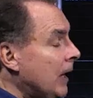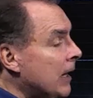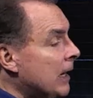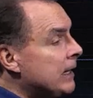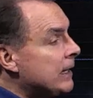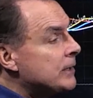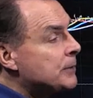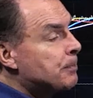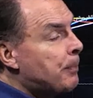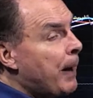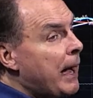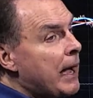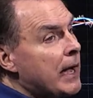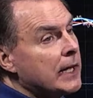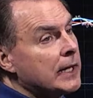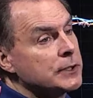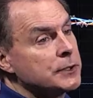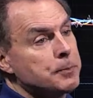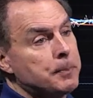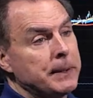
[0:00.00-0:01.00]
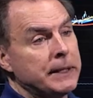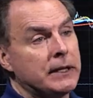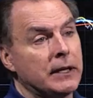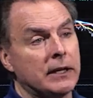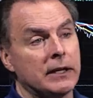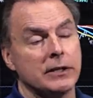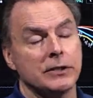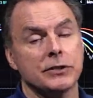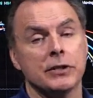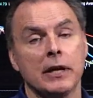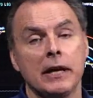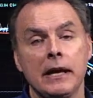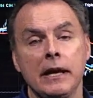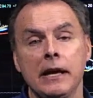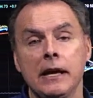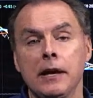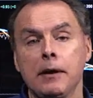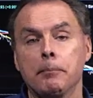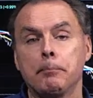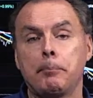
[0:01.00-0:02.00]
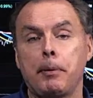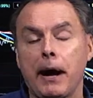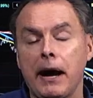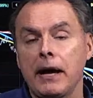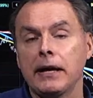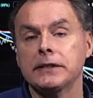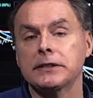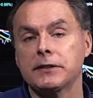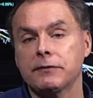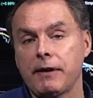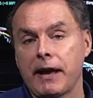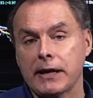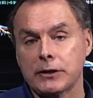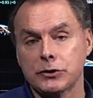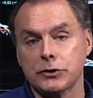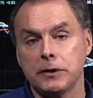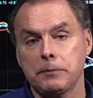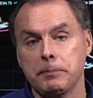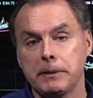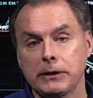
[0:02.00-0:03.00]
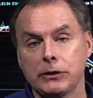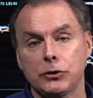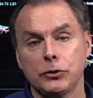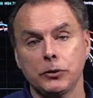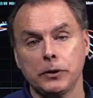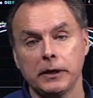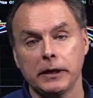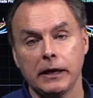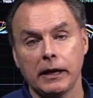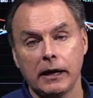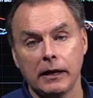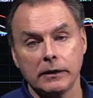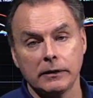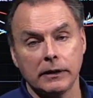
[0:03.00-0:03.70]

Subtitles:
is bonds, because bonds have actually been doing